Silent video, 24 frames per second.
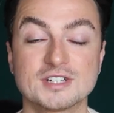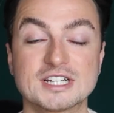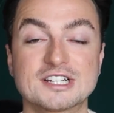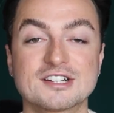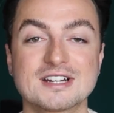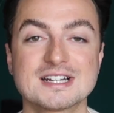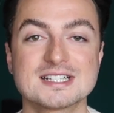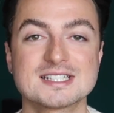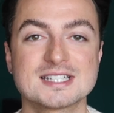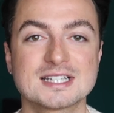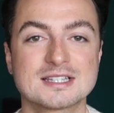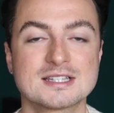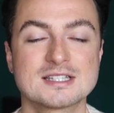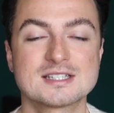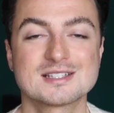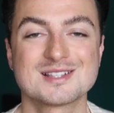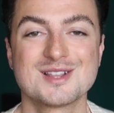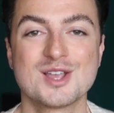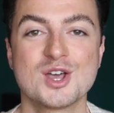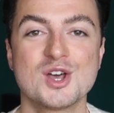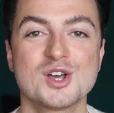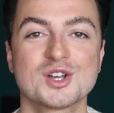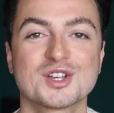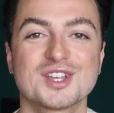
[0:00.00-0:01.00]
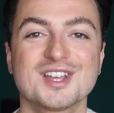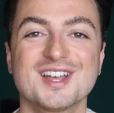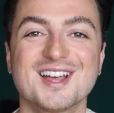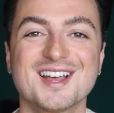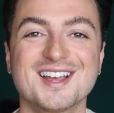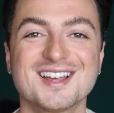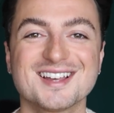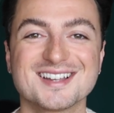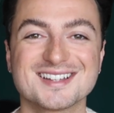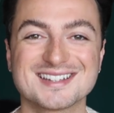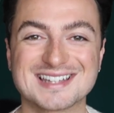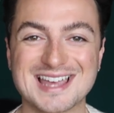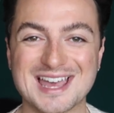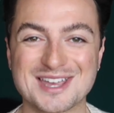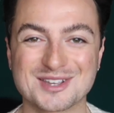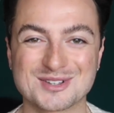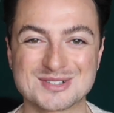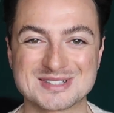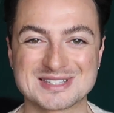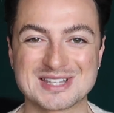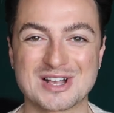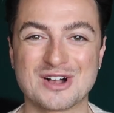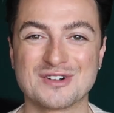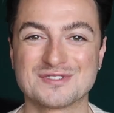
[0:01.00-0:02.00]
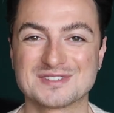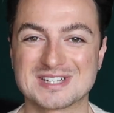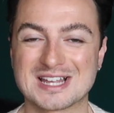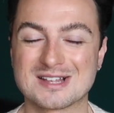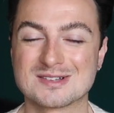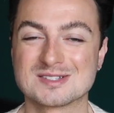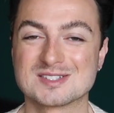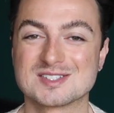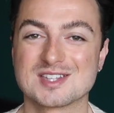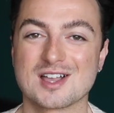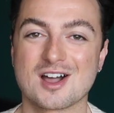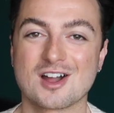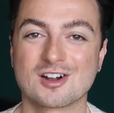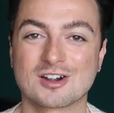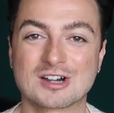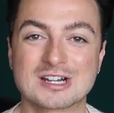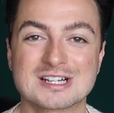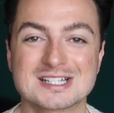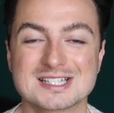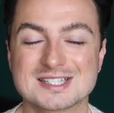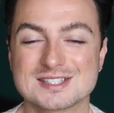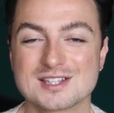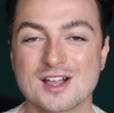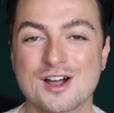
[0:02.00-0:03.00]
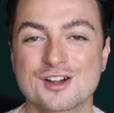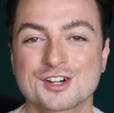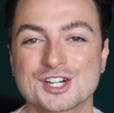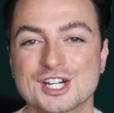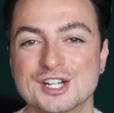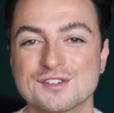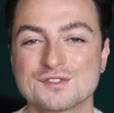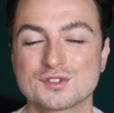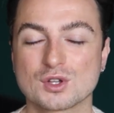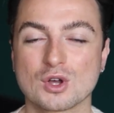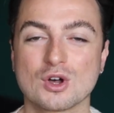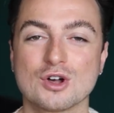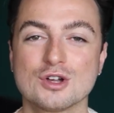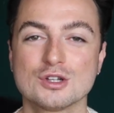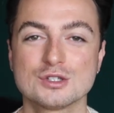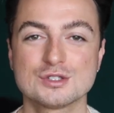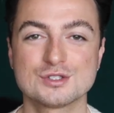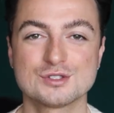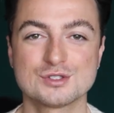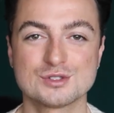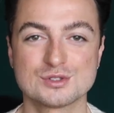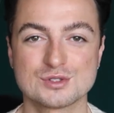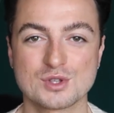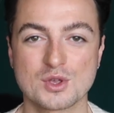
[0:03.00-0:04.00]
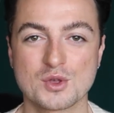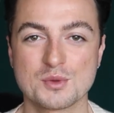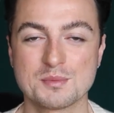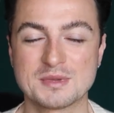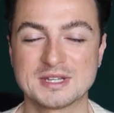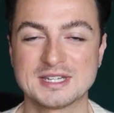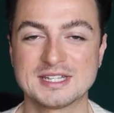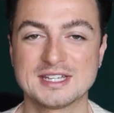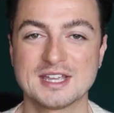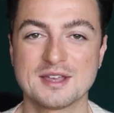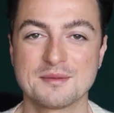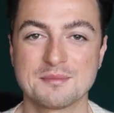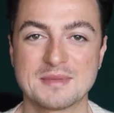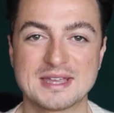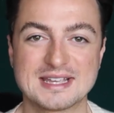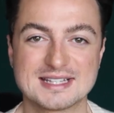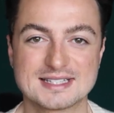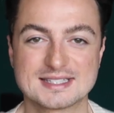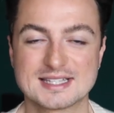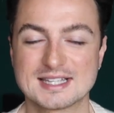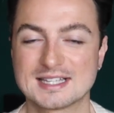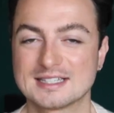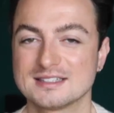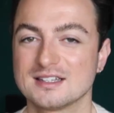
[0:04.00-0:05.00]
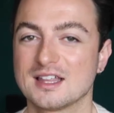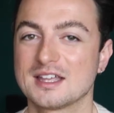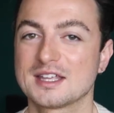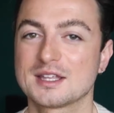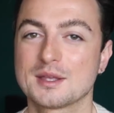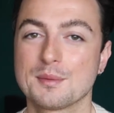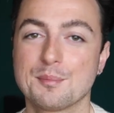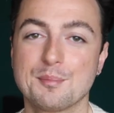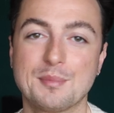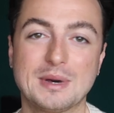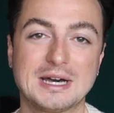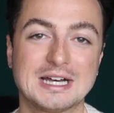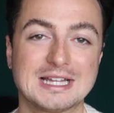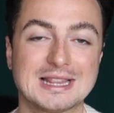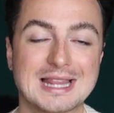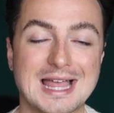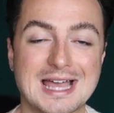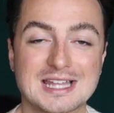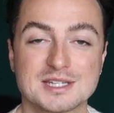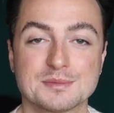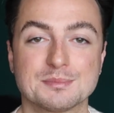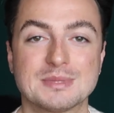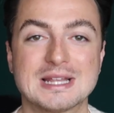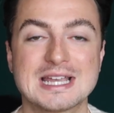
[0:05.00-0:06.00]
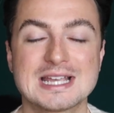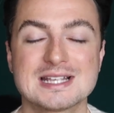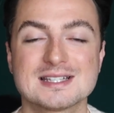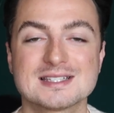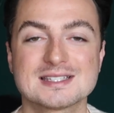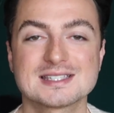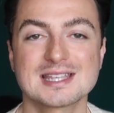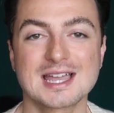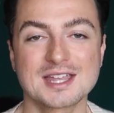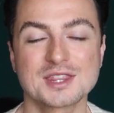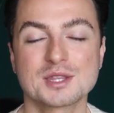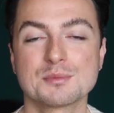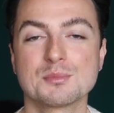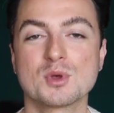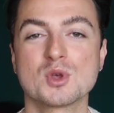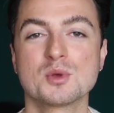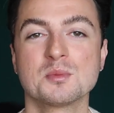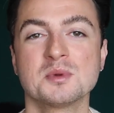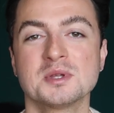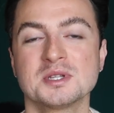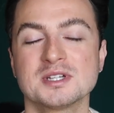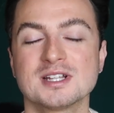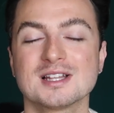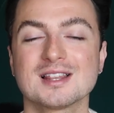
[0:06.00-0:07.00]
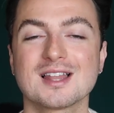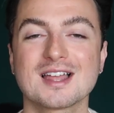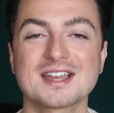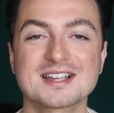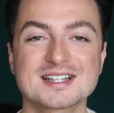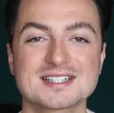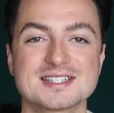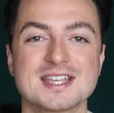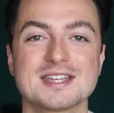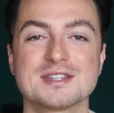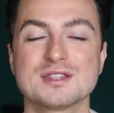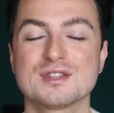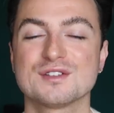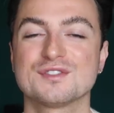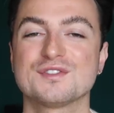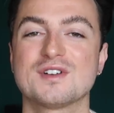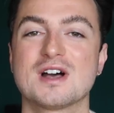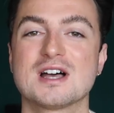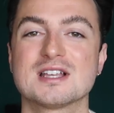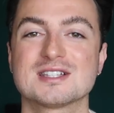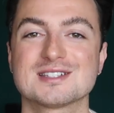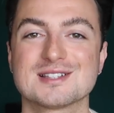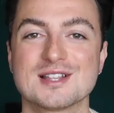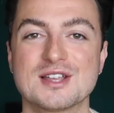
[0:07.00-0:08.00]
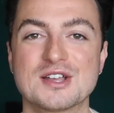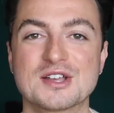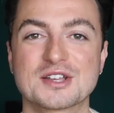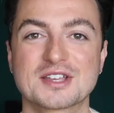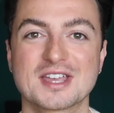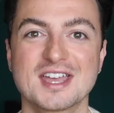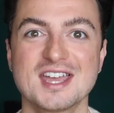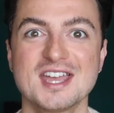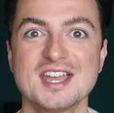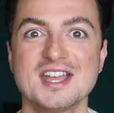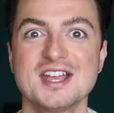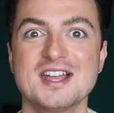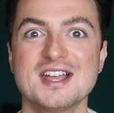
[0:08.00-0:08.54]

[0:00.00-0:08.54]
Recreating this look get yourself down Zara. Zara have got so many amazing like plaid blazers at the moment. Like I said in the first look,